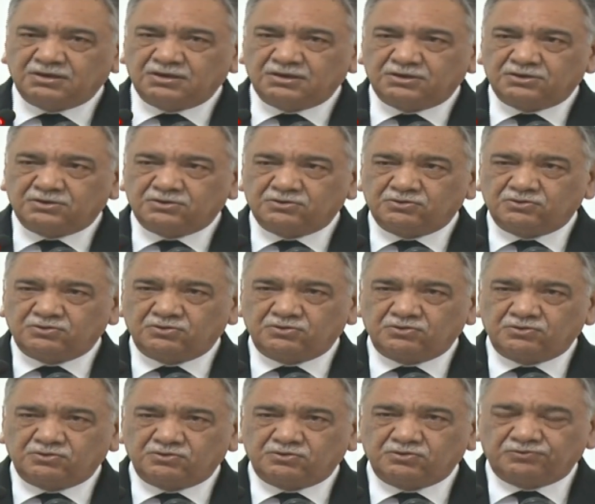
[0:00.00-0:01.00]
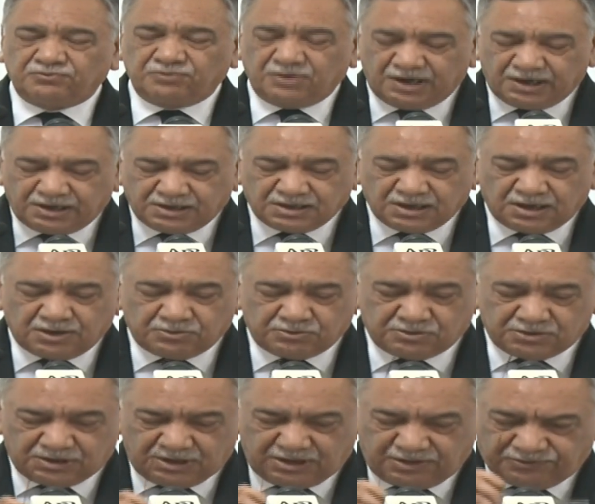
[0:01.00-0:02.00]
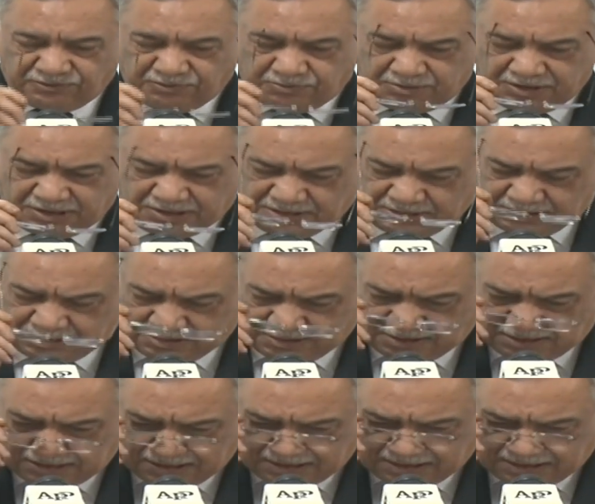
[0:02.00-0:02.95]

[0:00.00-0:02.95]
to find out information.